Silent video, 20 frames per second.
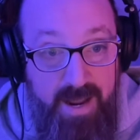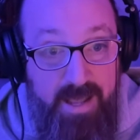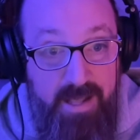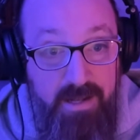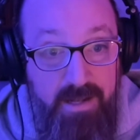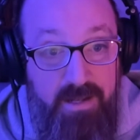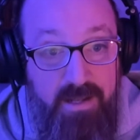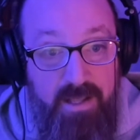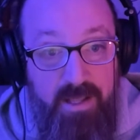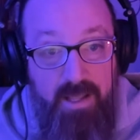
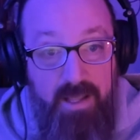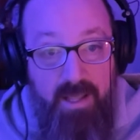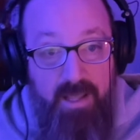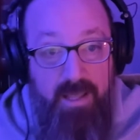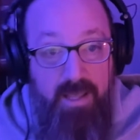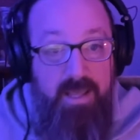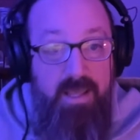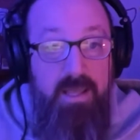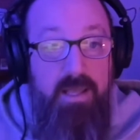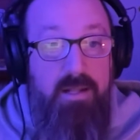And
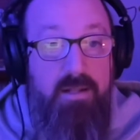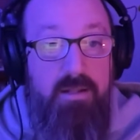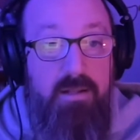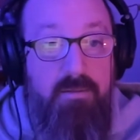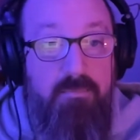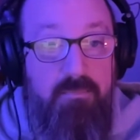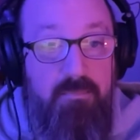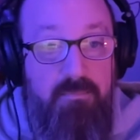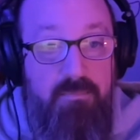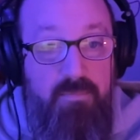it,
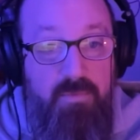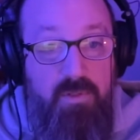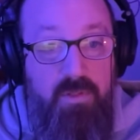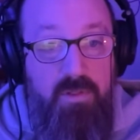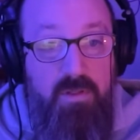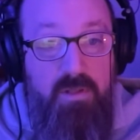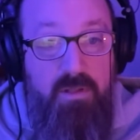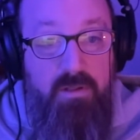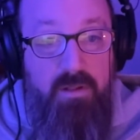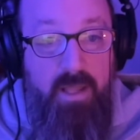
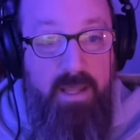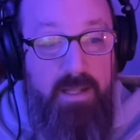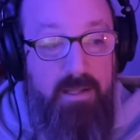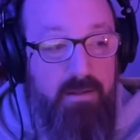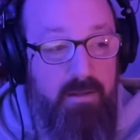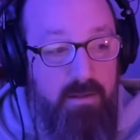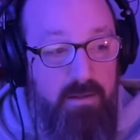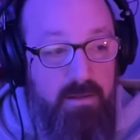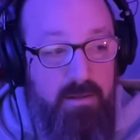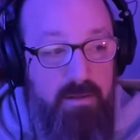
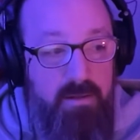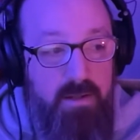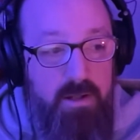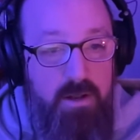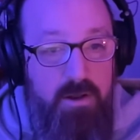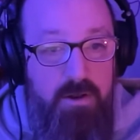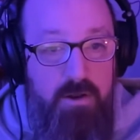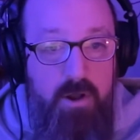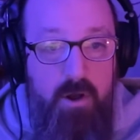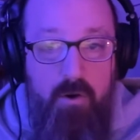like,
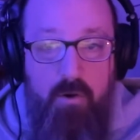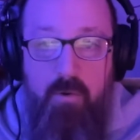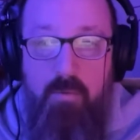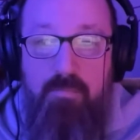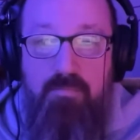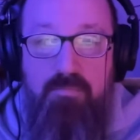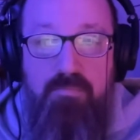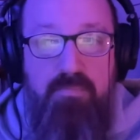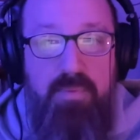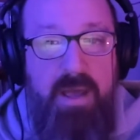
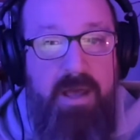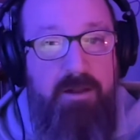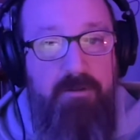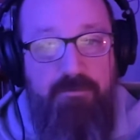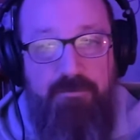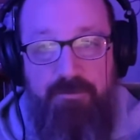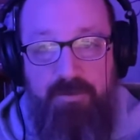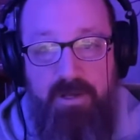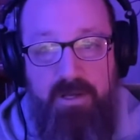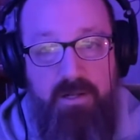no
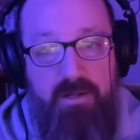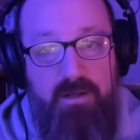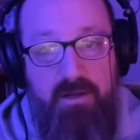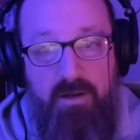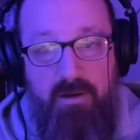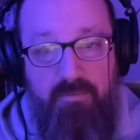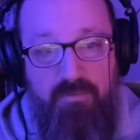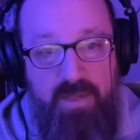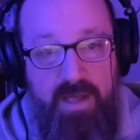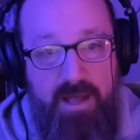benefit
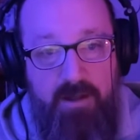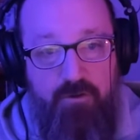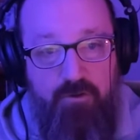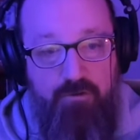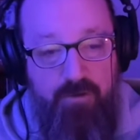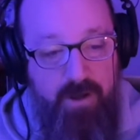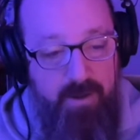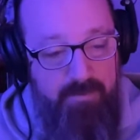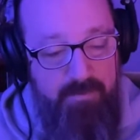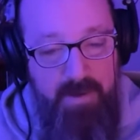of that
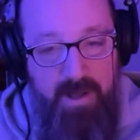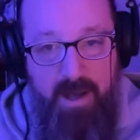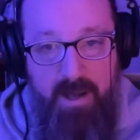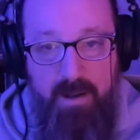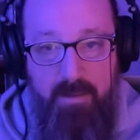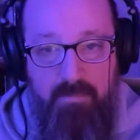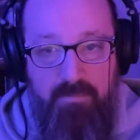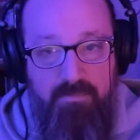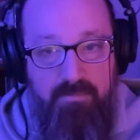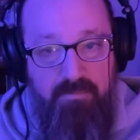trip, not
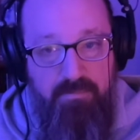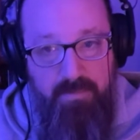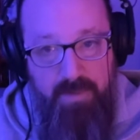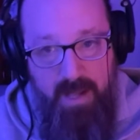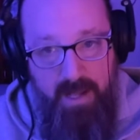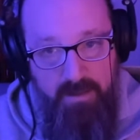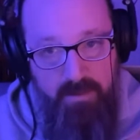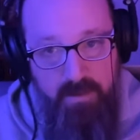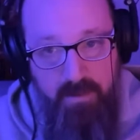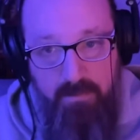a,
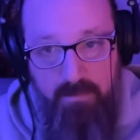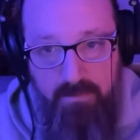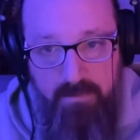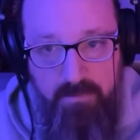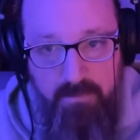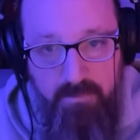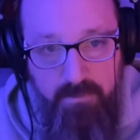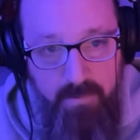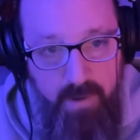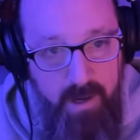not the
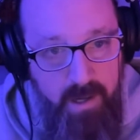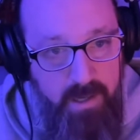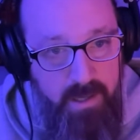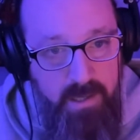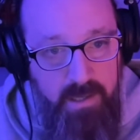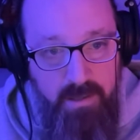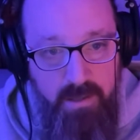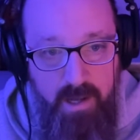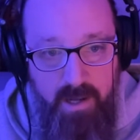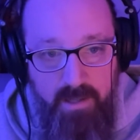
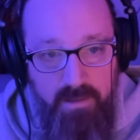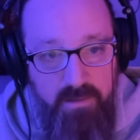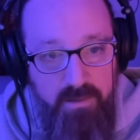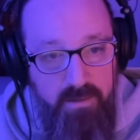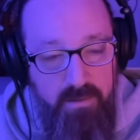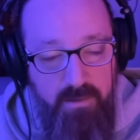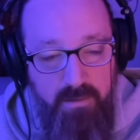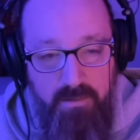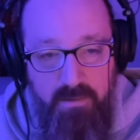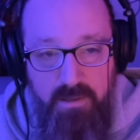money, not
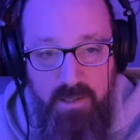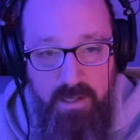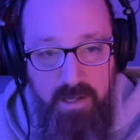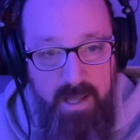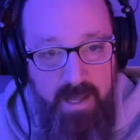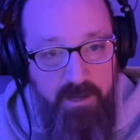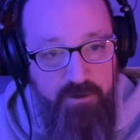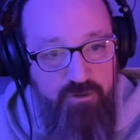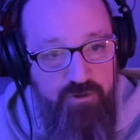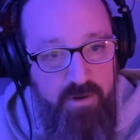the
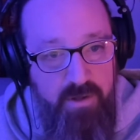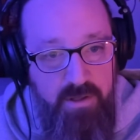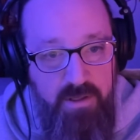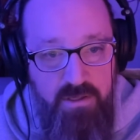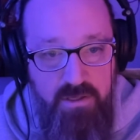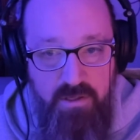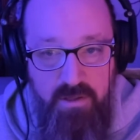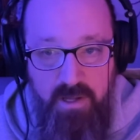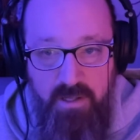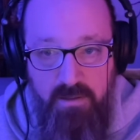
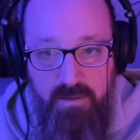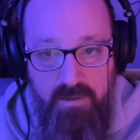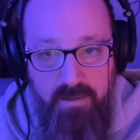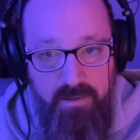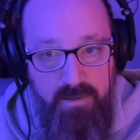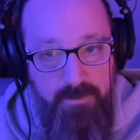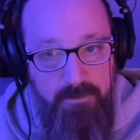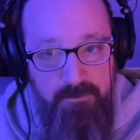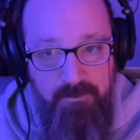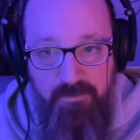connections, not
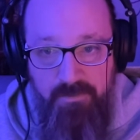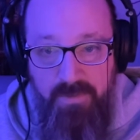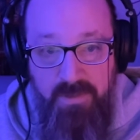the